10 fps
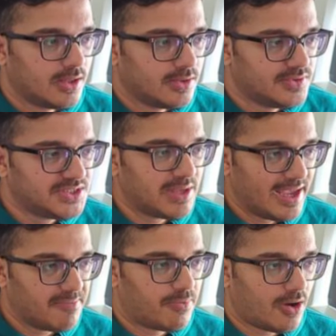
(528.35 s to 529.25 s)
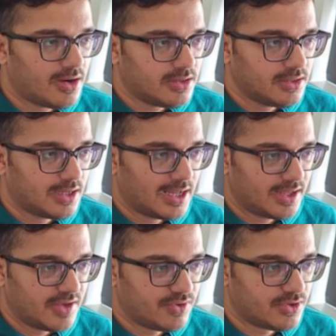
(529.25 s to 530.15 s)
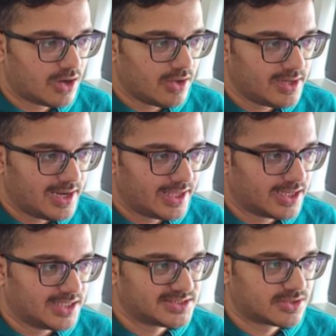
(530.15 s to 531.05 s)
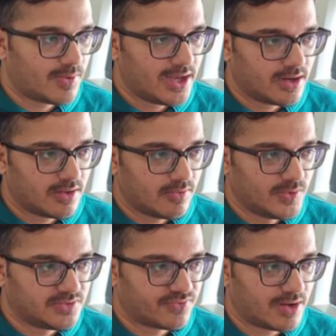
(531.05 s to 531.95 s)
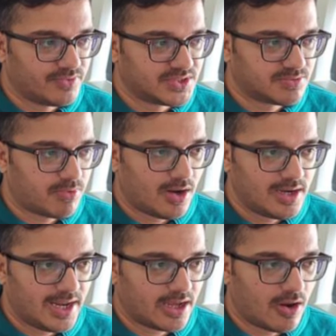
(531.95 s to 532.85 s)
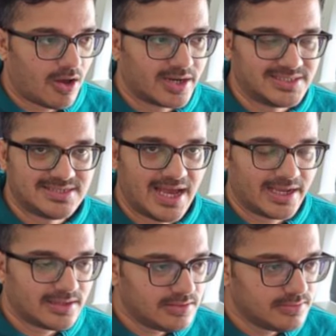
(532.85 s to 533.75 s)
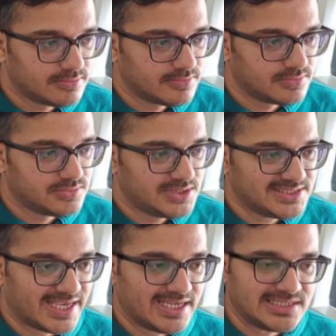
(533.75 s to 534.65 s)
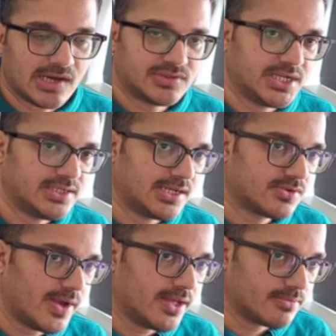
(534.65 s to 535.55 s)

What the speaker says: this a pawn, if you draw like a square from this pawn, like along its diagonal, this king is outside that square.